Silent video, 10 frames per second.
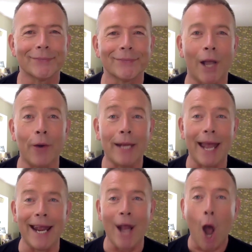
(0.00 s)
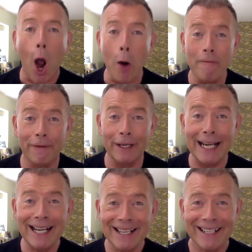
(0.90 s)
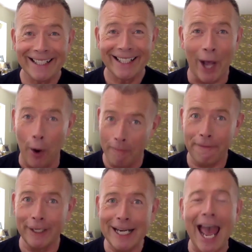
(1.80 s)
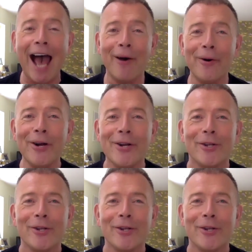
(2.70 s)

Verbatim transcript: Okay, hopefully, hopefully now